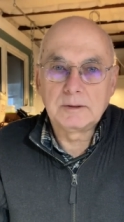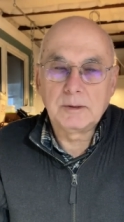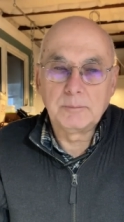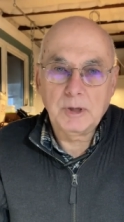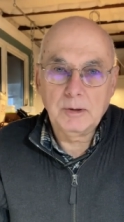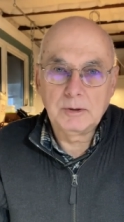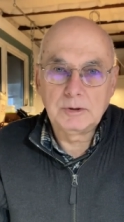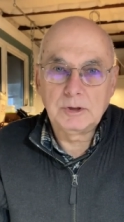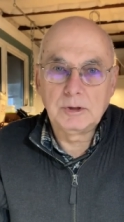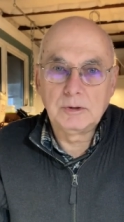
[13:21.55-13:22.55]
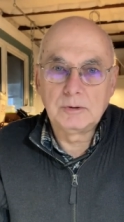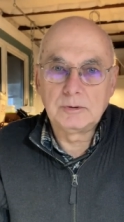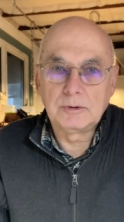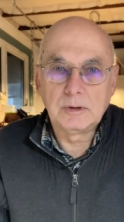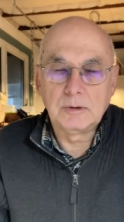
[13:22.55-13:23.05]
some toners she
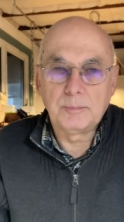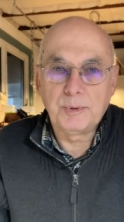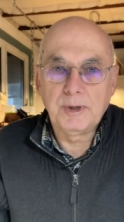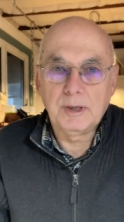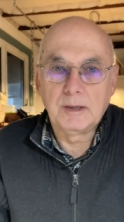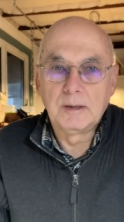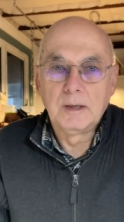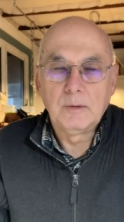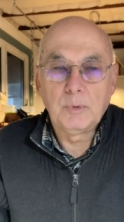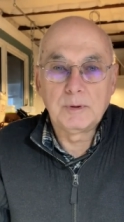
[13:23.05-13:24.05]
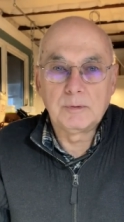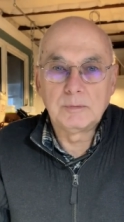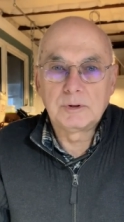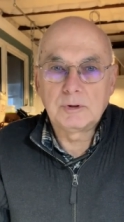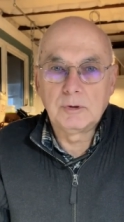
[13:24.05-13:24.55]
uses in her printer, whether it
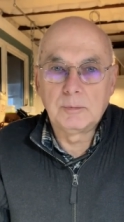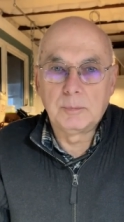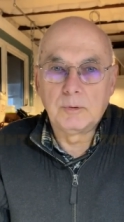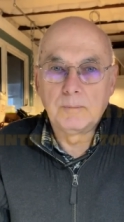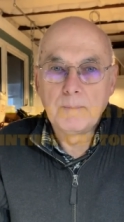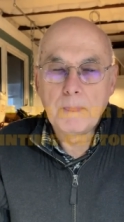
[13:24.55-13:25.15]
was suitable.